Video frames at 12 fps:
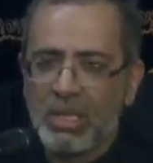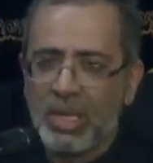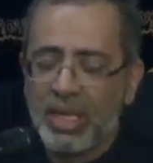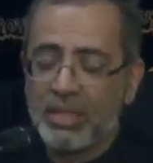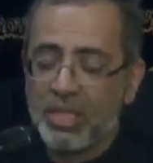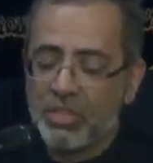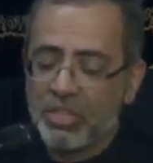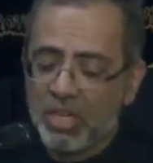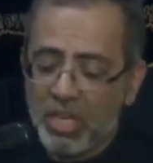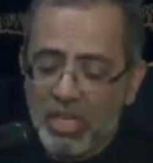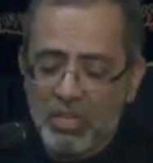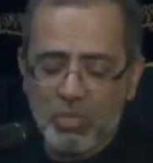And the
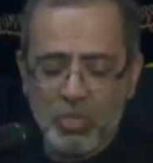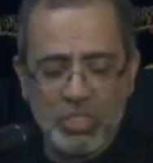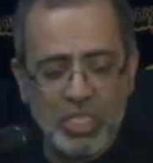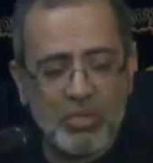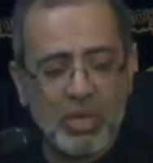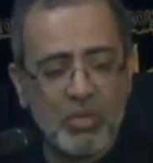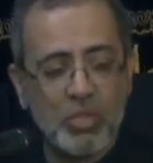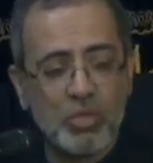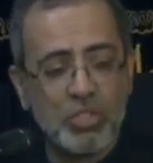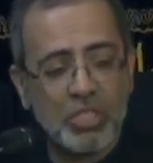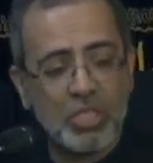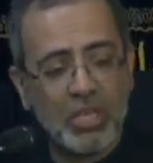third musiba, which
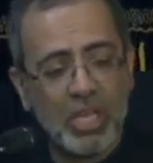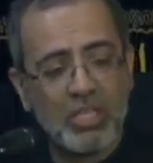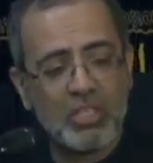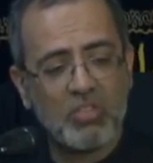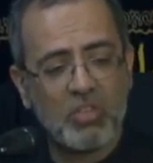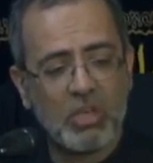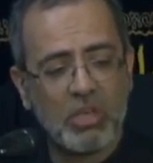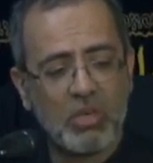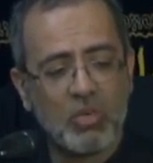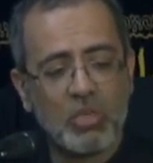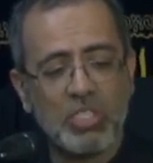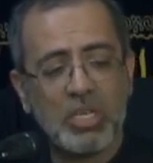was the greatest for
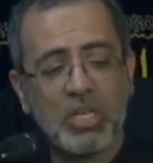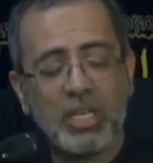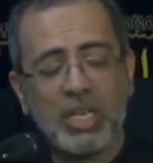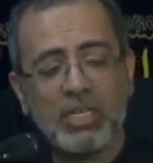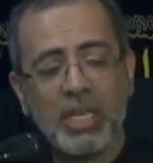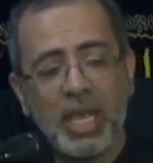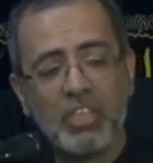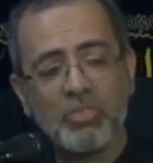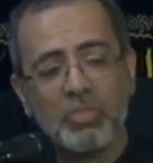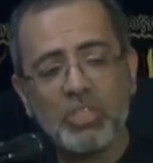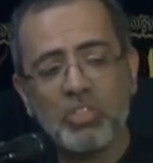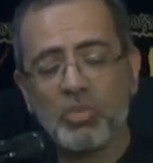her, was her
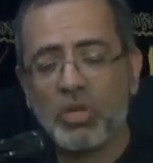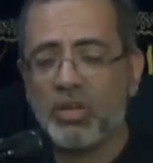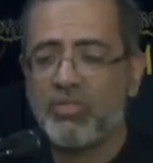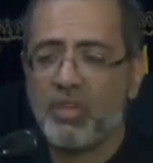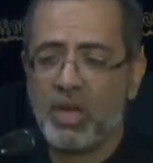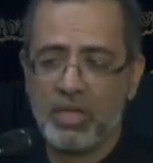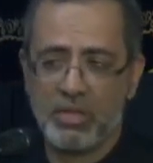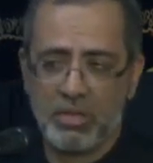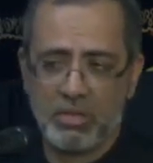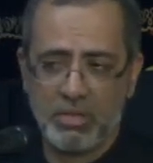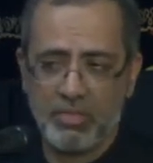attachment to her father.